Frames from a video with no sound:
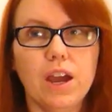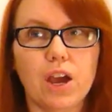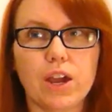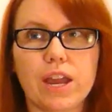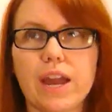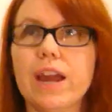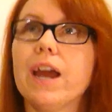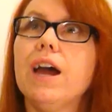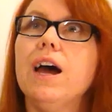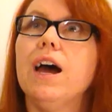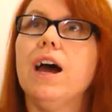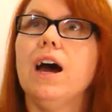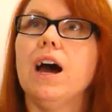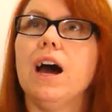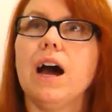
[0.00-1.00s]
Okay.
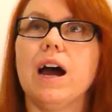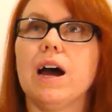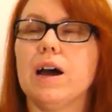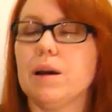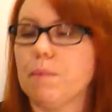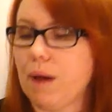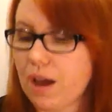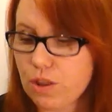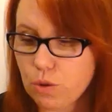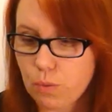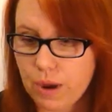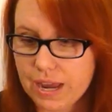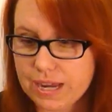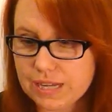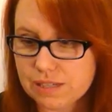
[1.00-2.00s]
Other
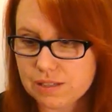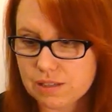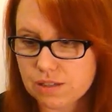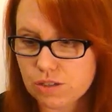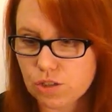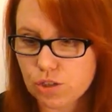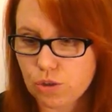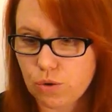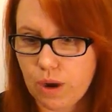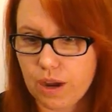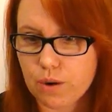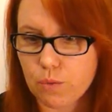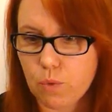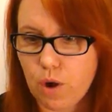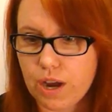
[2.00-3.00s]
ways to
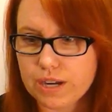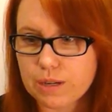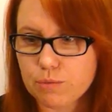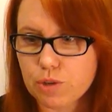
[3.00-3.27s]
unwind.